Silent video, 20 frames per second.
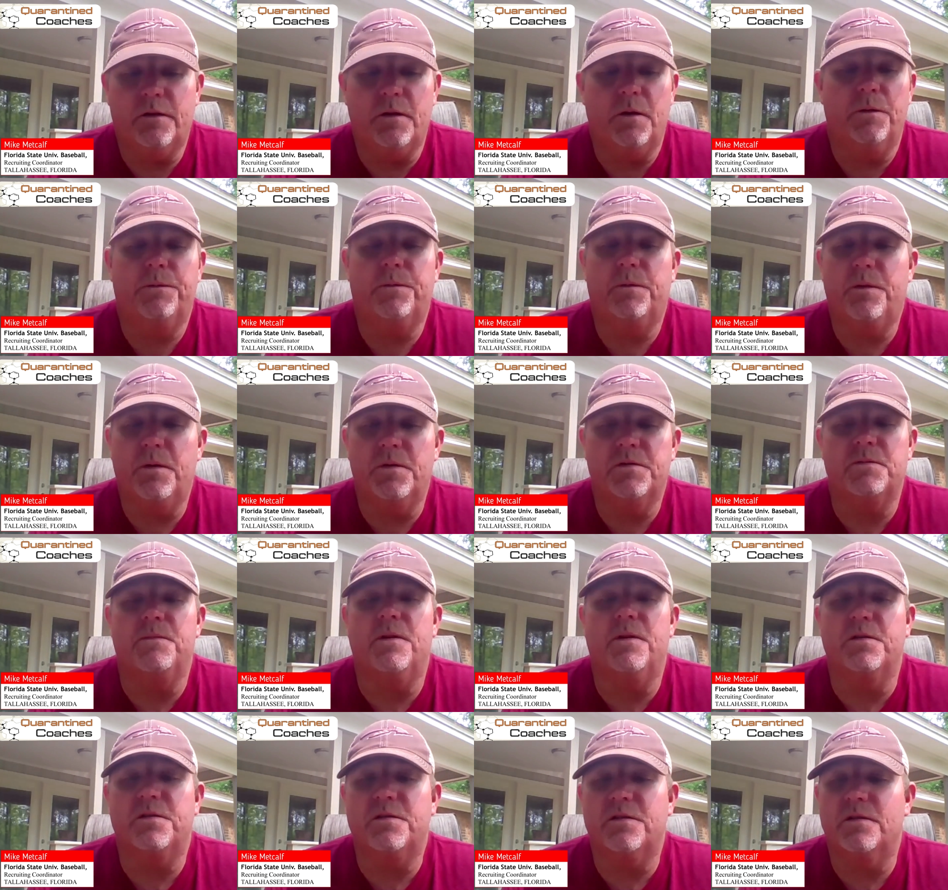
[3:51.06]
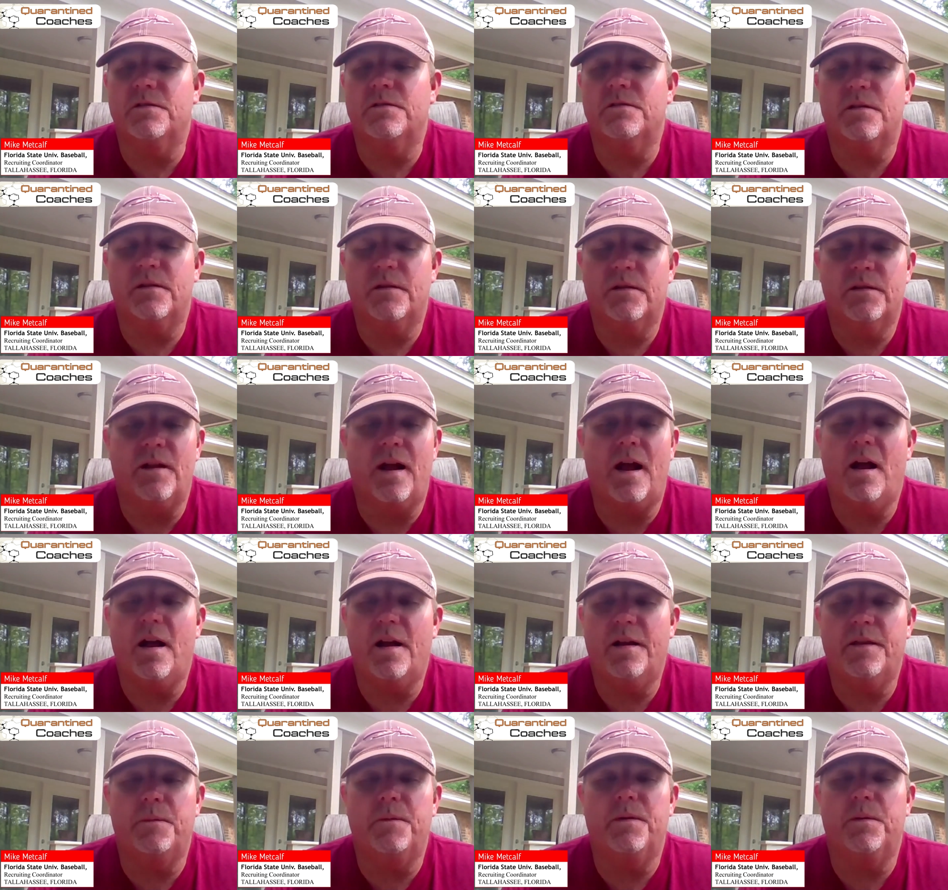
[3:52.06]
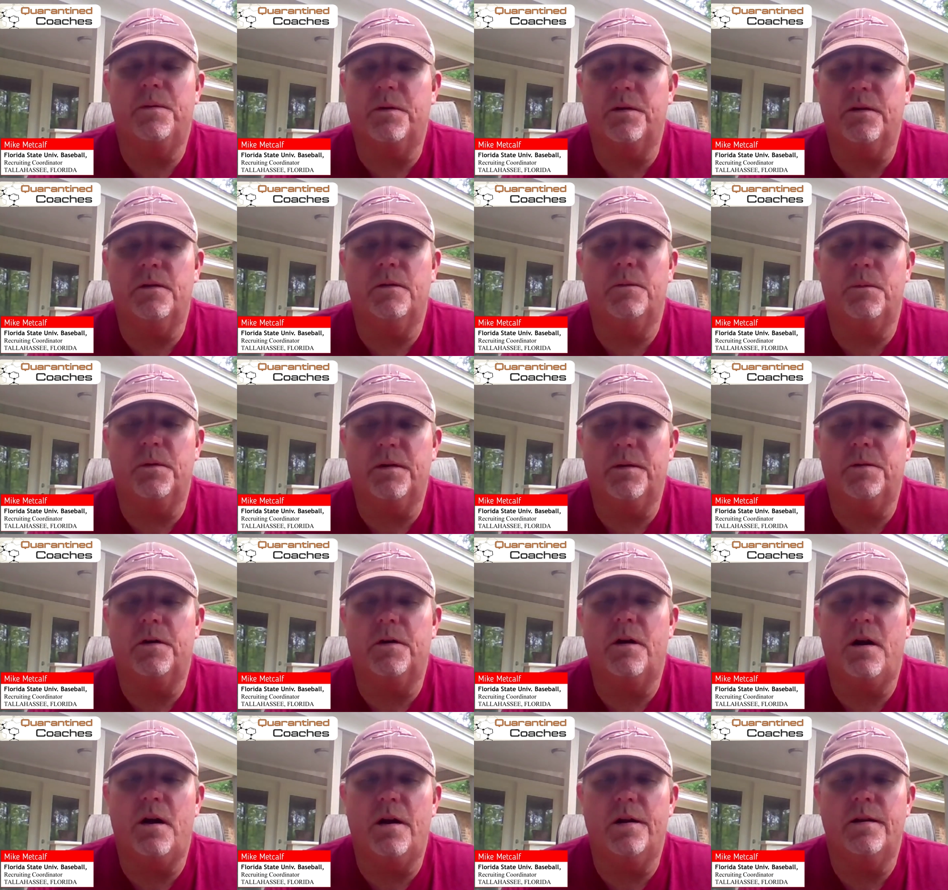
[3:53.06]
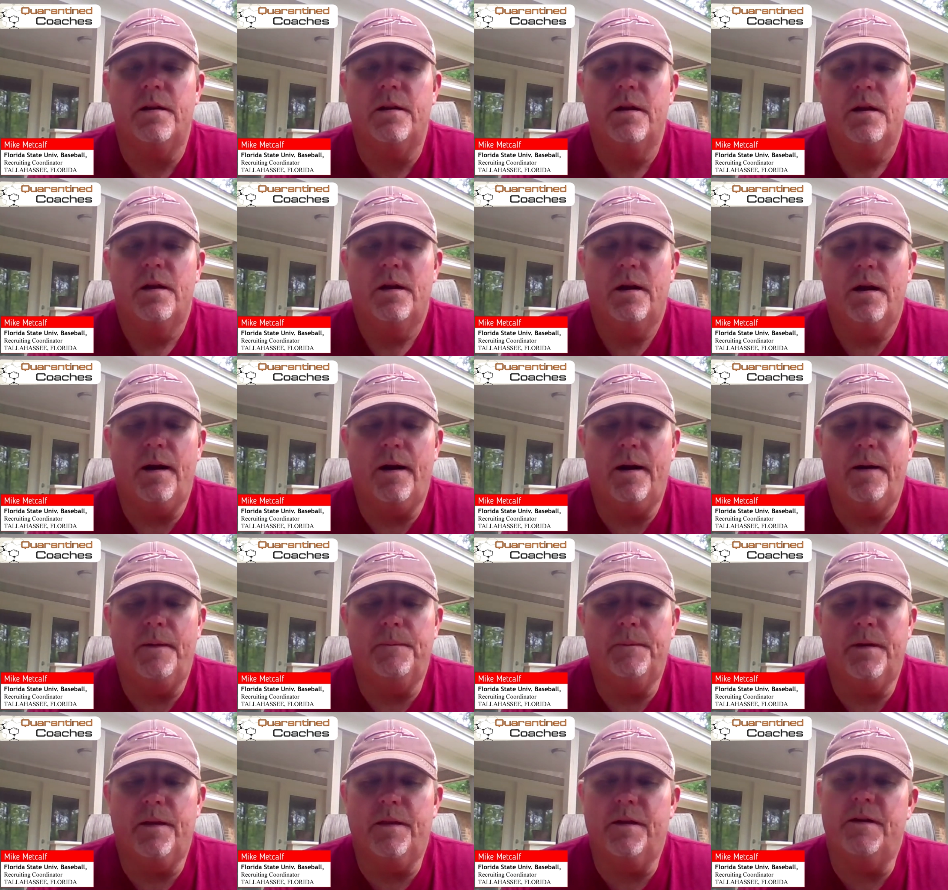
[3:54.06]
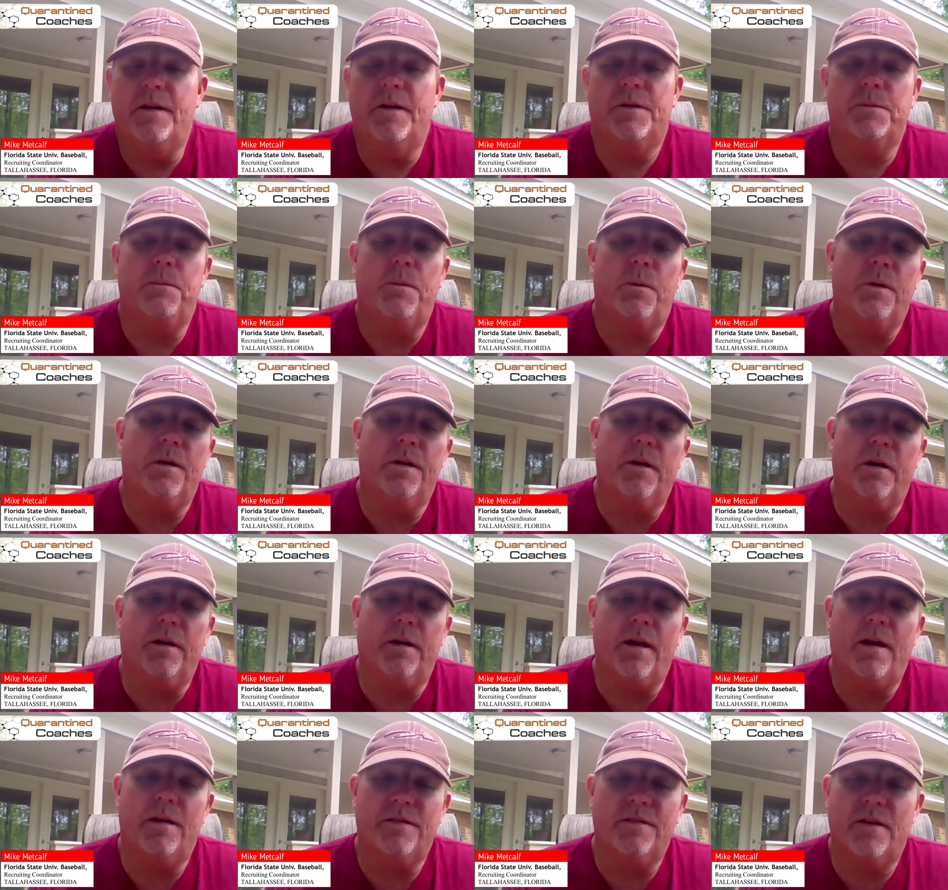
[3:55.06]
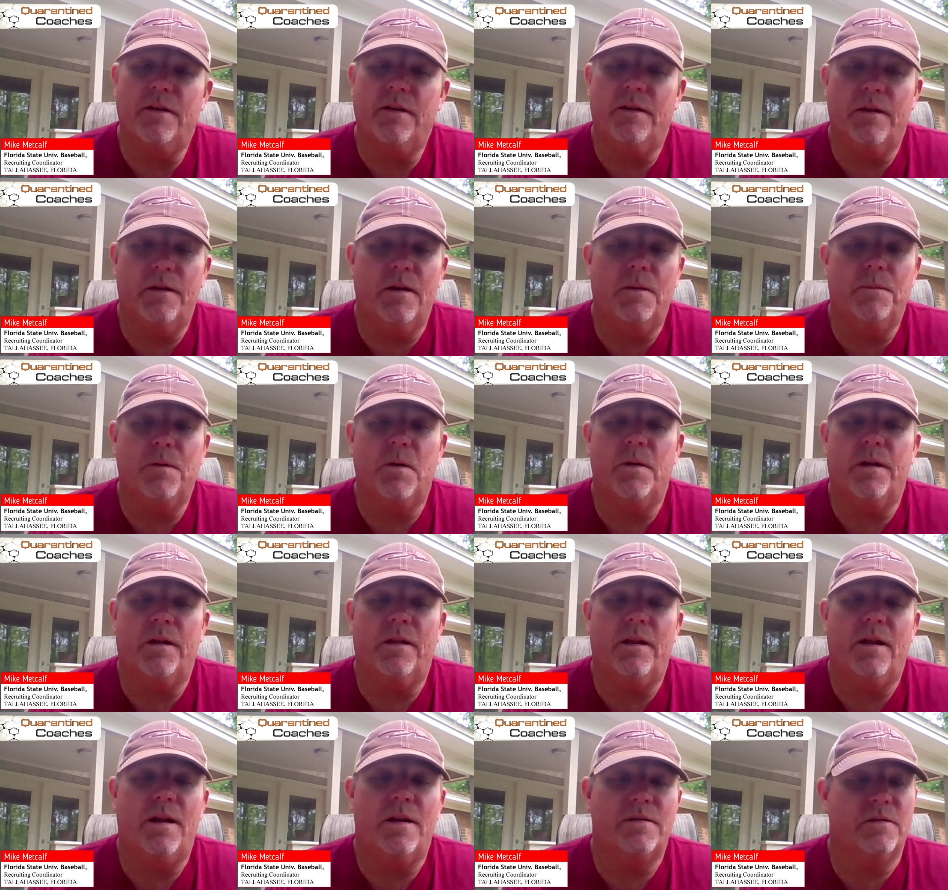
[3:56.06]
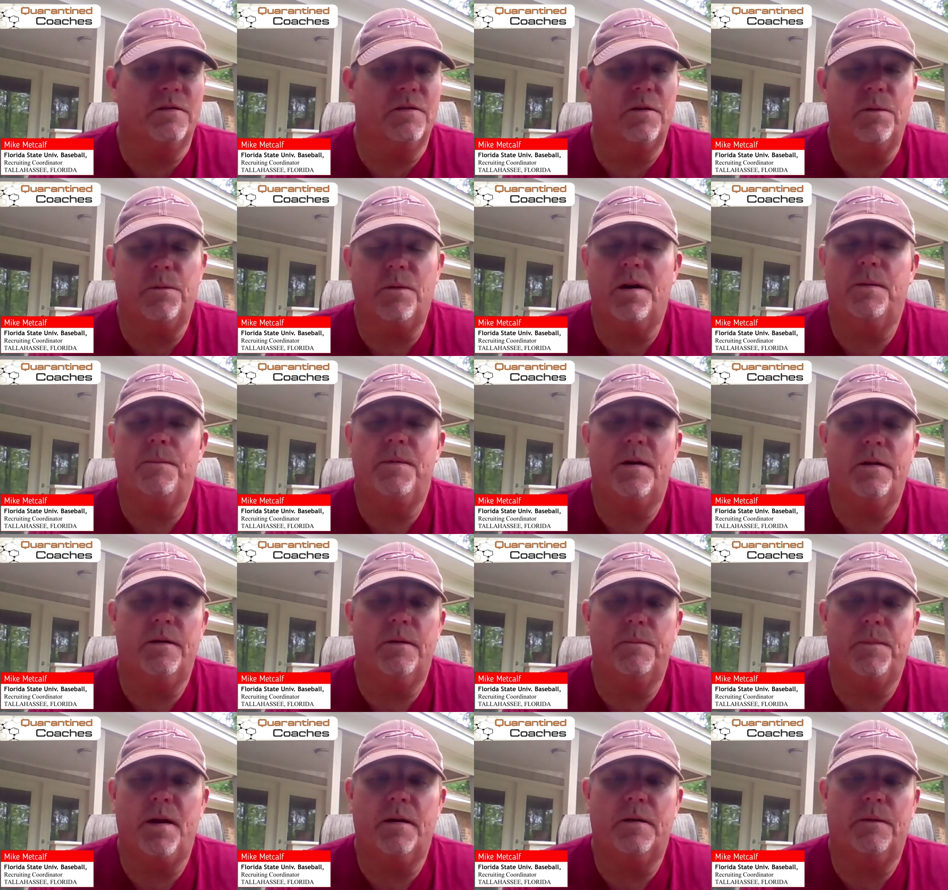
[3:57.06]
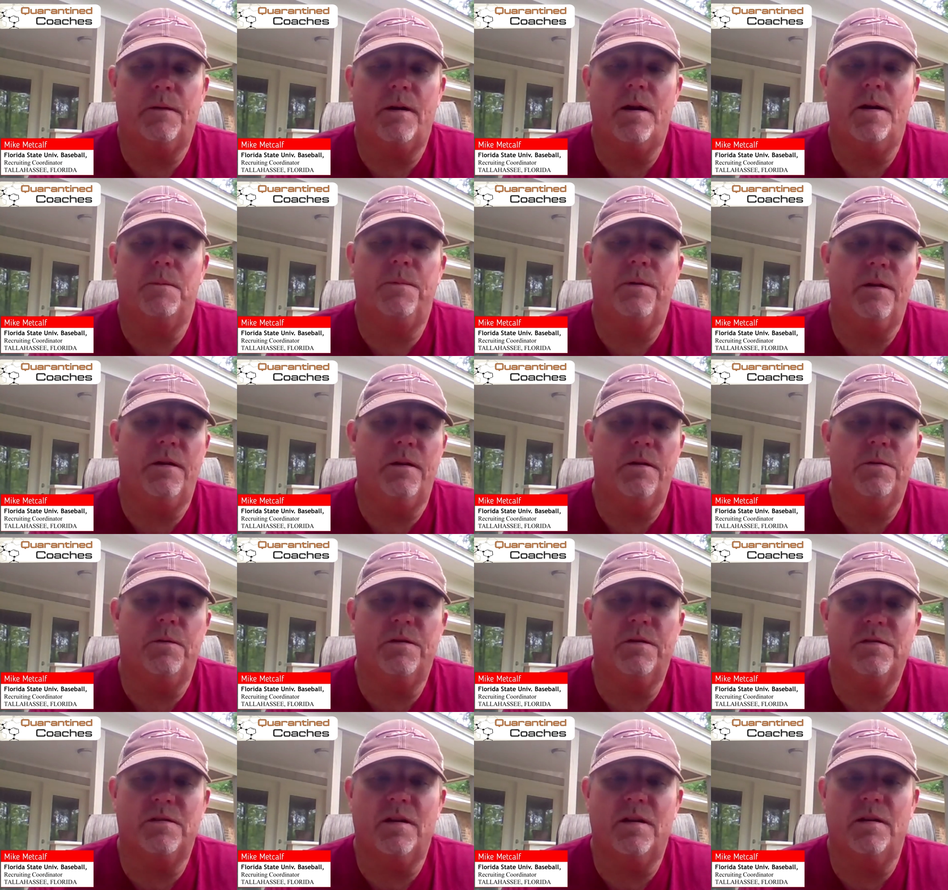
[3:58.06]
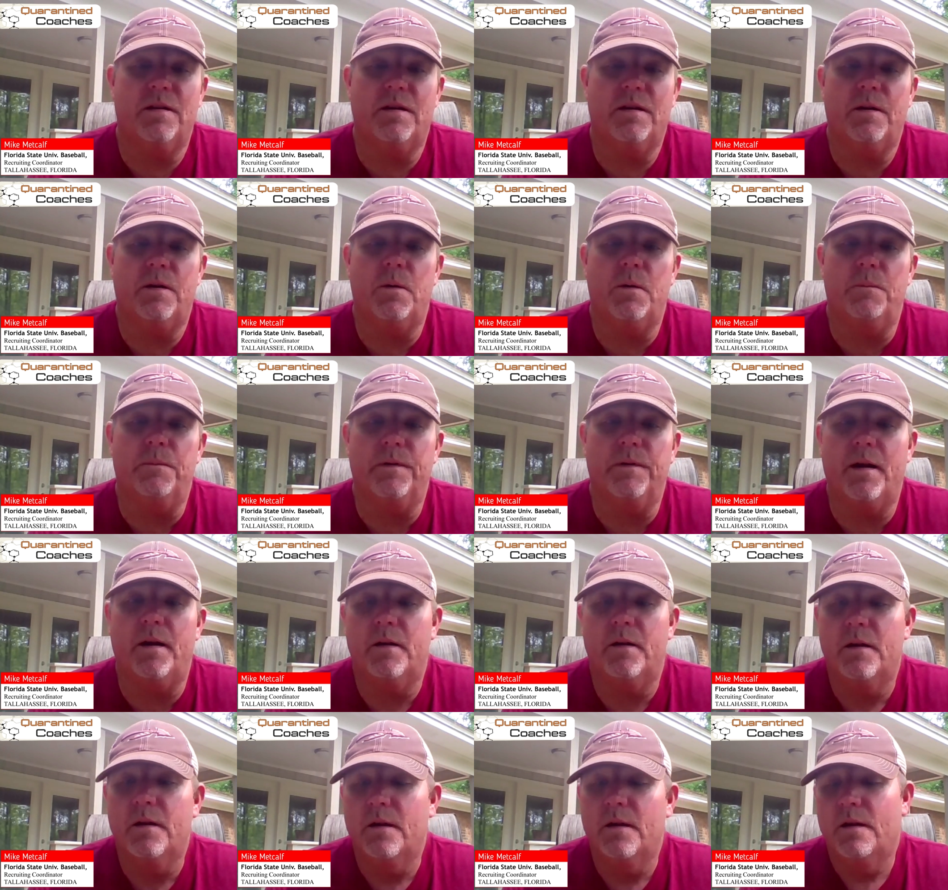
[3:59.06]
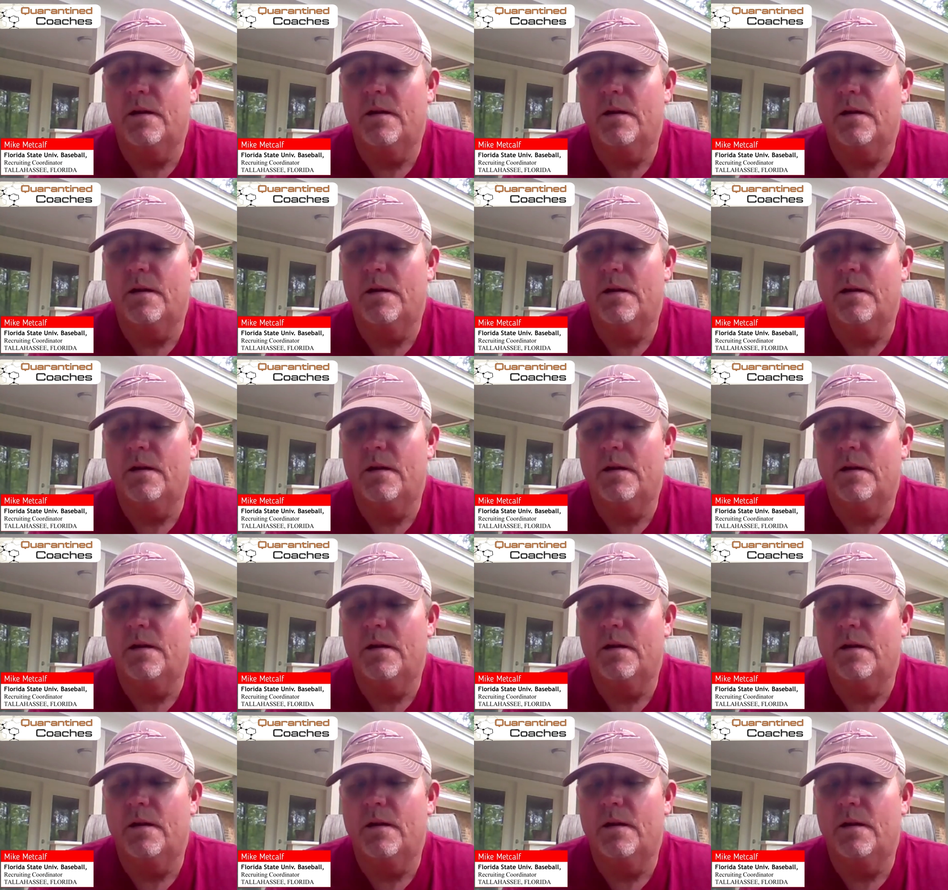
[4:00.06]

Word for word: go through those emotions, the high that we were we were on. Um, and the next morning, our guys had to get up, go to class, and turn right about, back around and play Illinois State at home. Now,